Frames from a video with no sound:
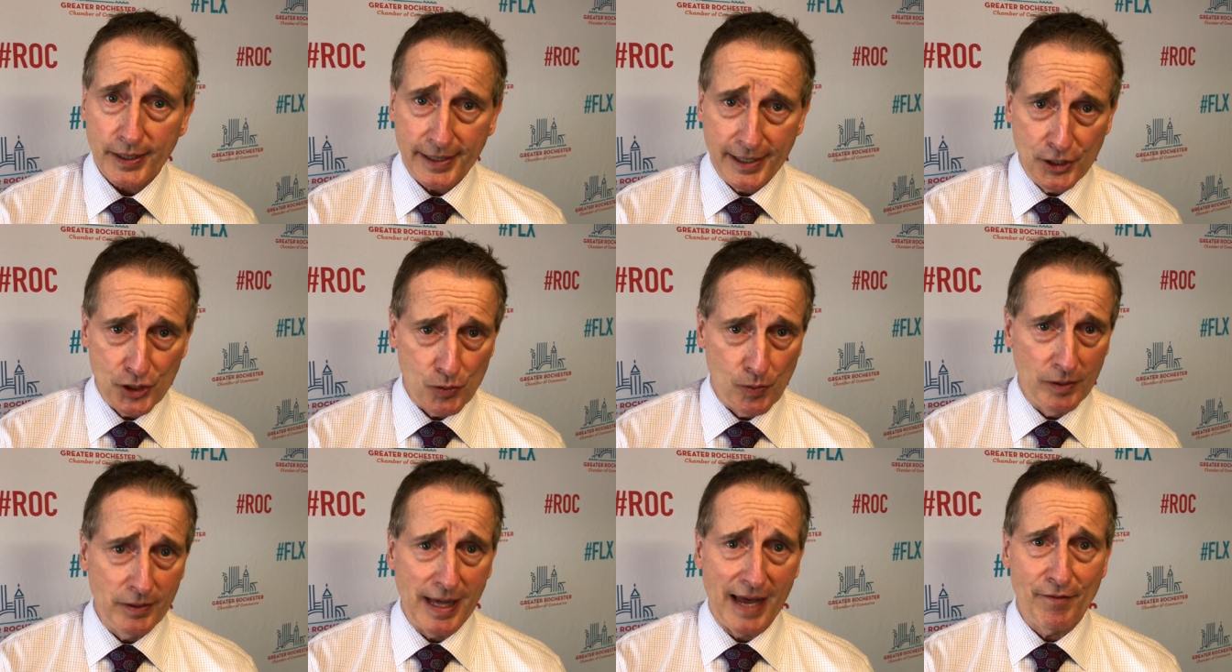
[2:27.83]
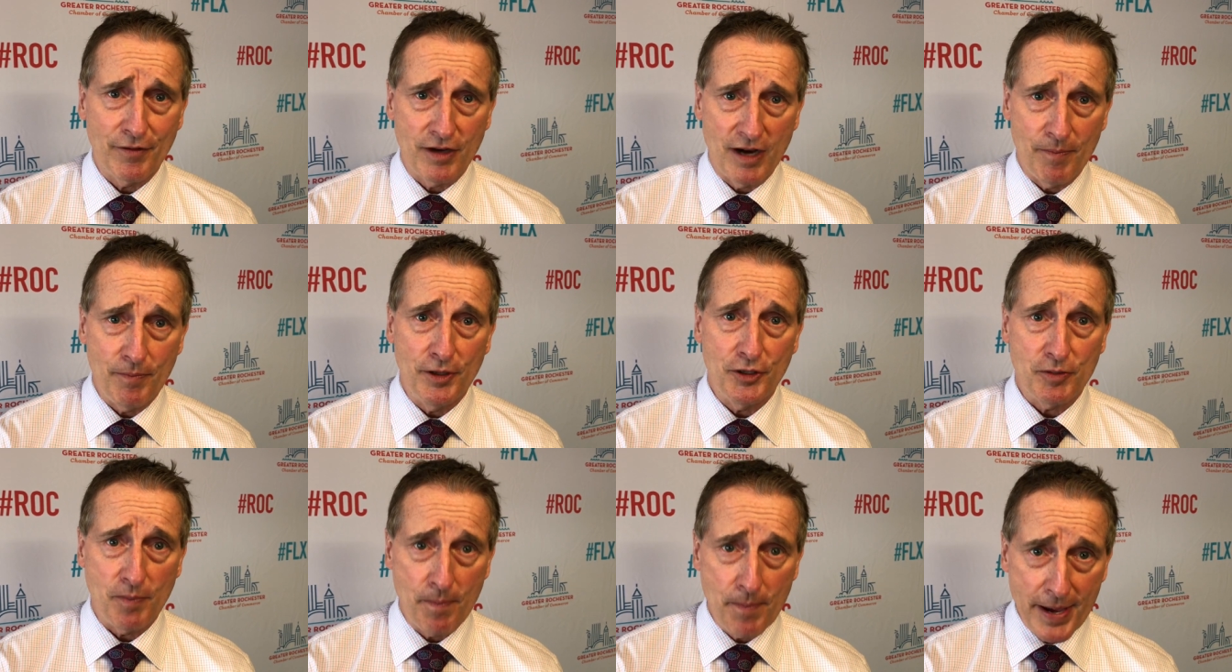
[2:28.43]
And so a lot of
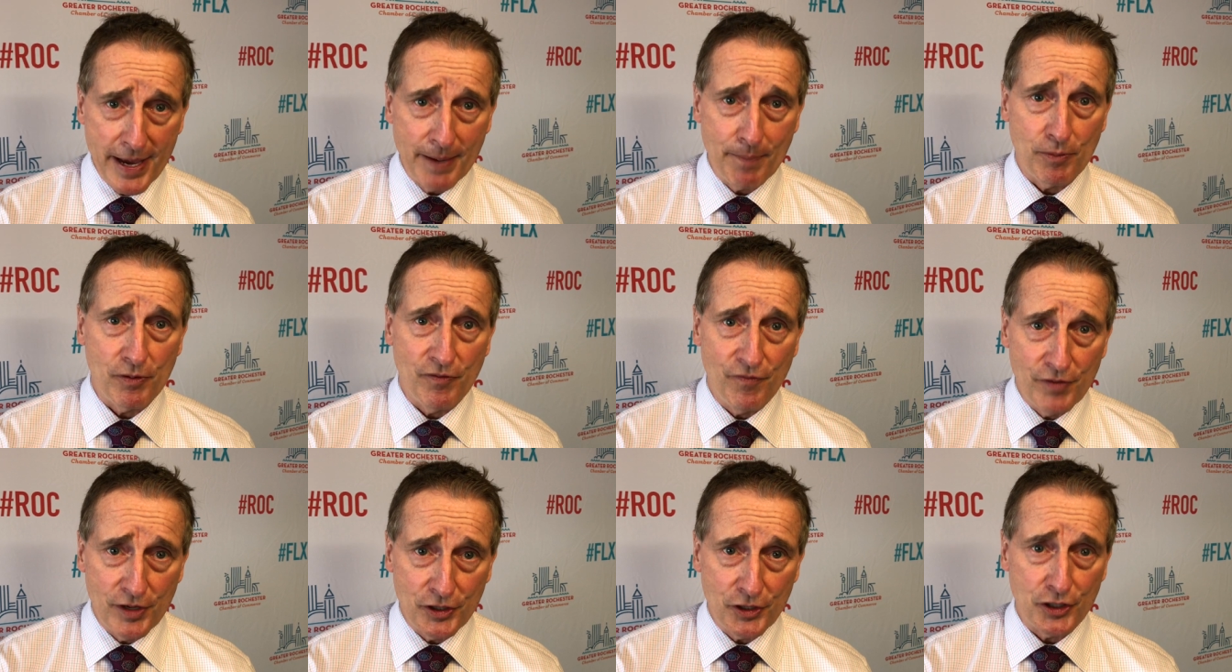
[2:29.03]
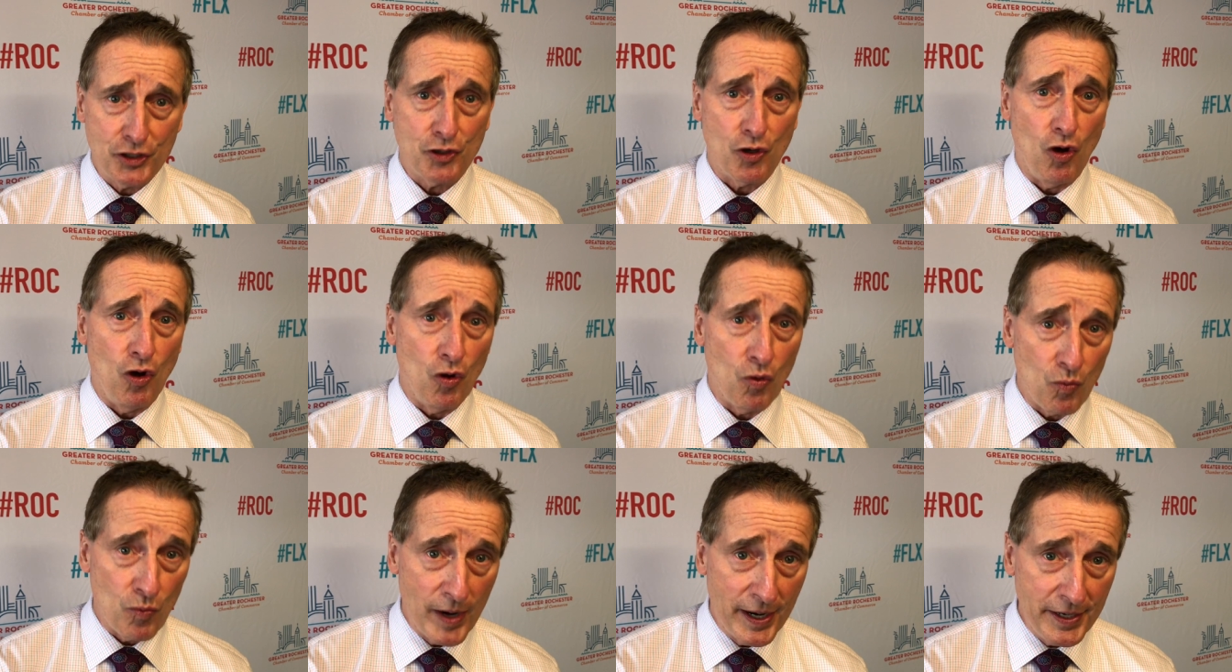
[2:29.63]
companies make provisions
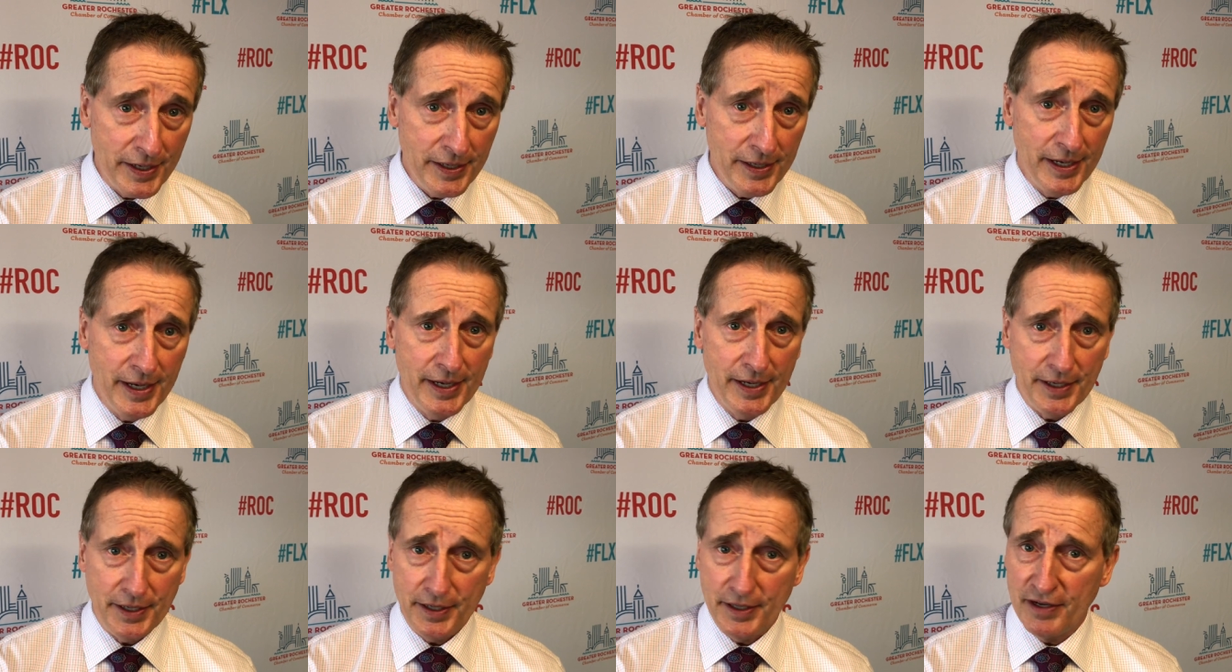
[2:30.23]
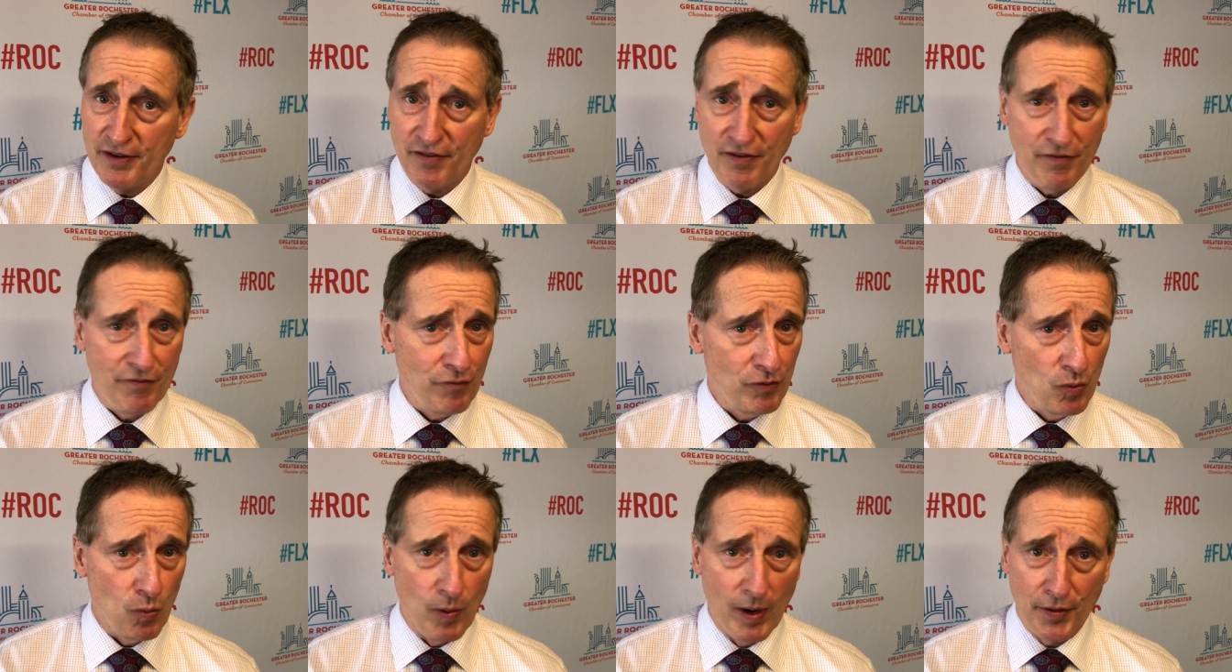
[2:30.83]
already if,
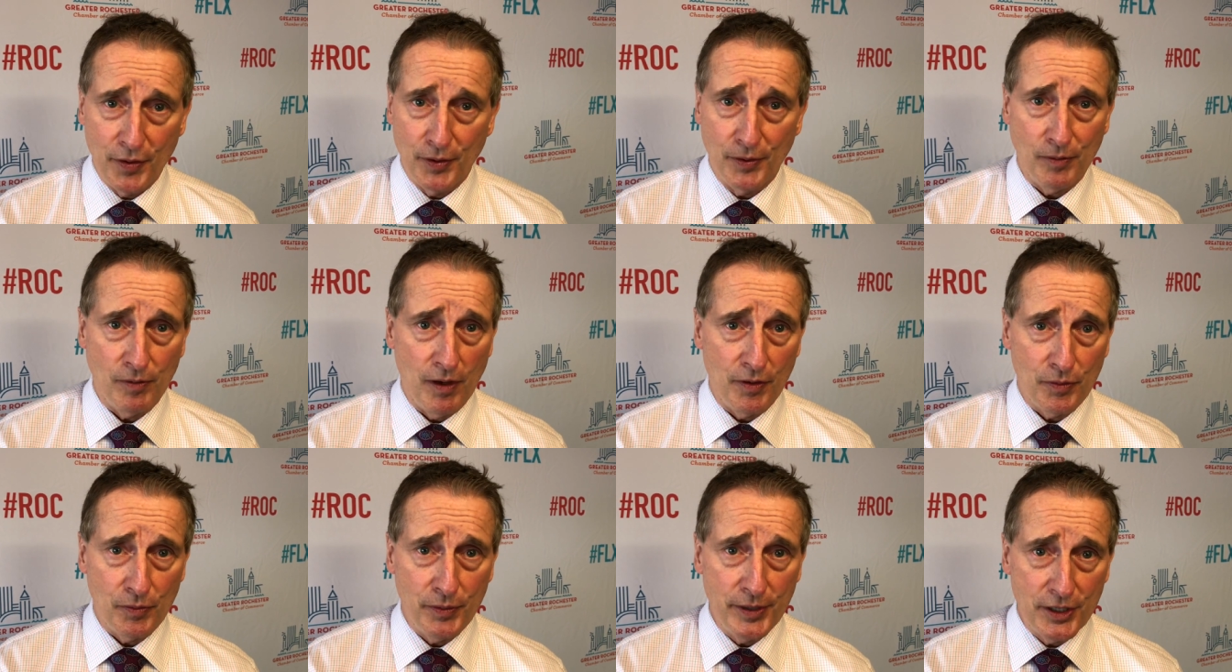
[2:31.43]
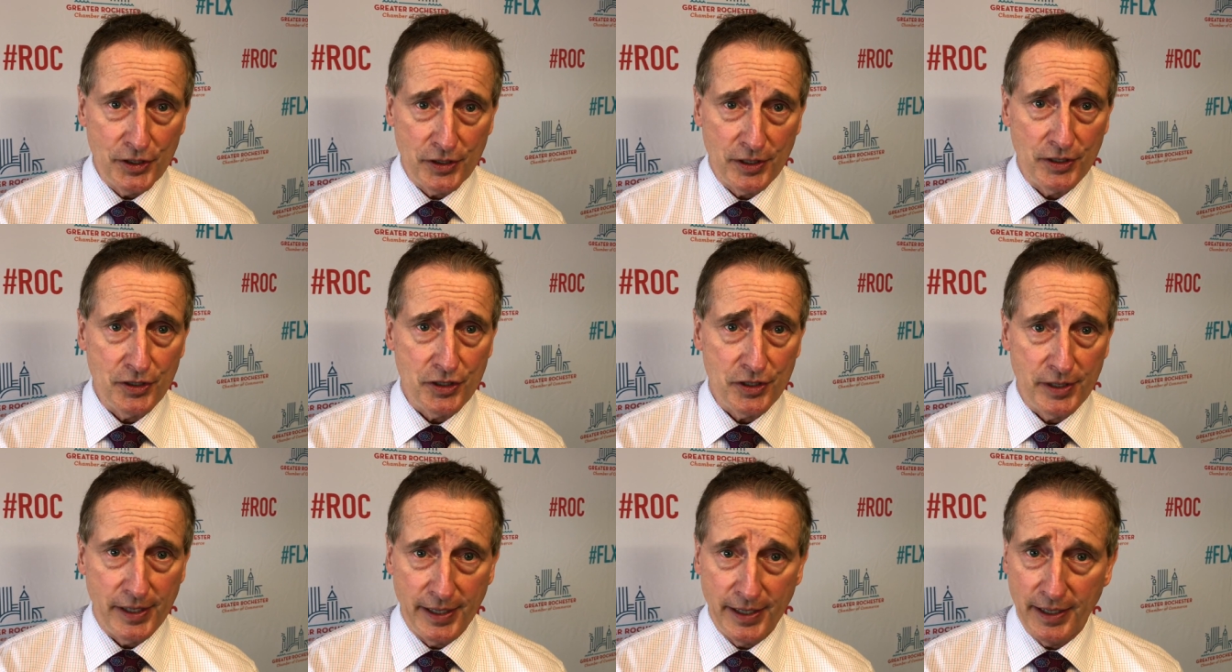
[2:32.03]
for weather or other
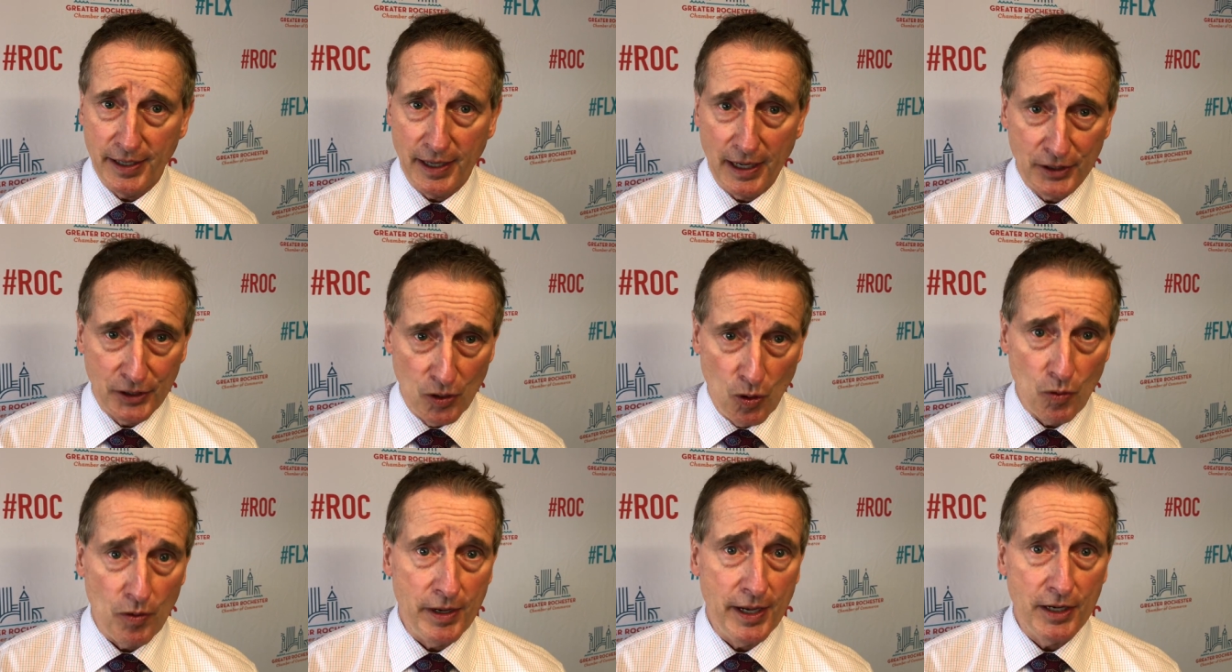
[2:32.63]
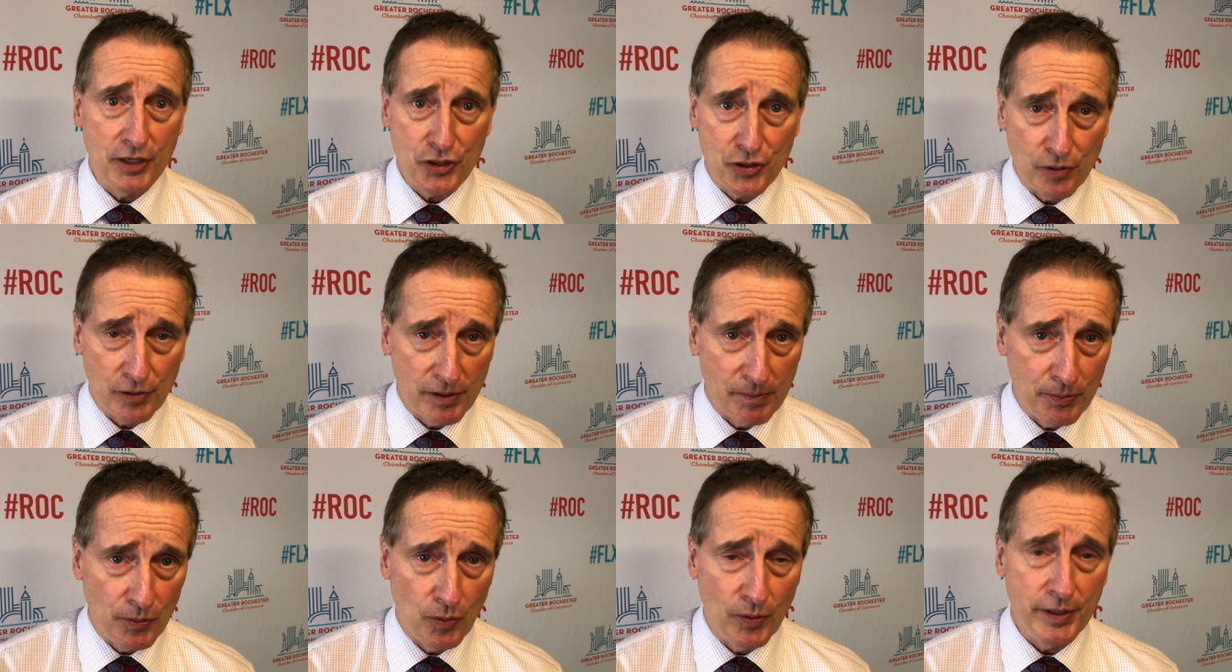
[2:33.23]
reasons, they don't need a
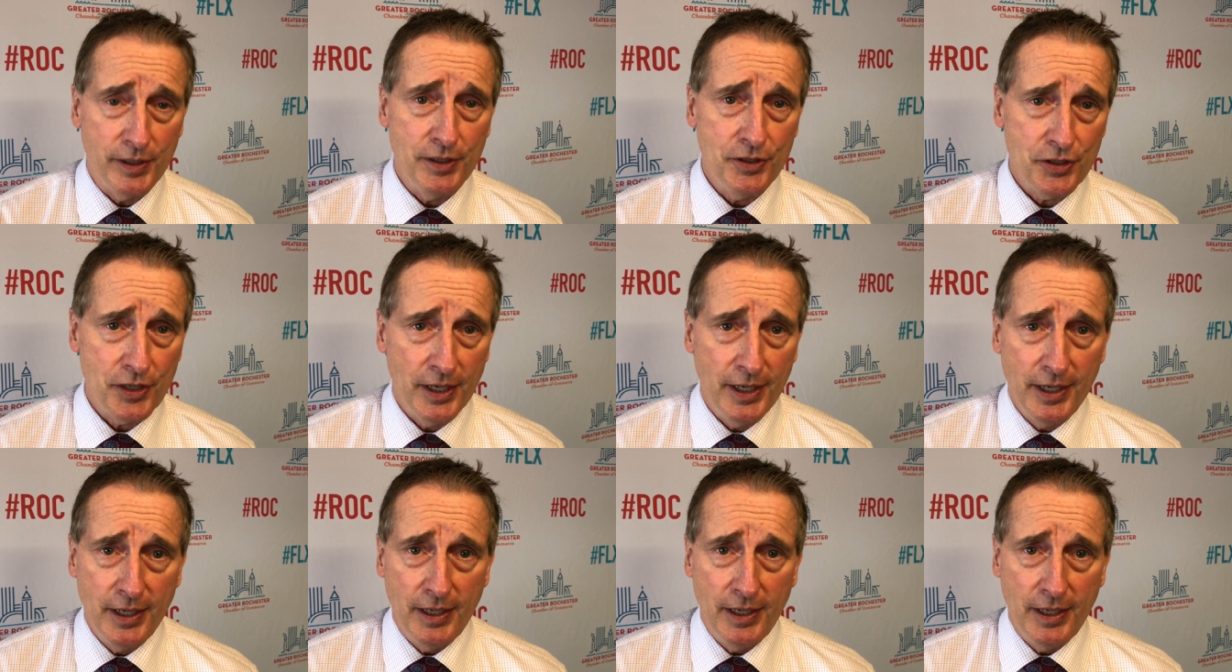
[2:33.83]
certain employees.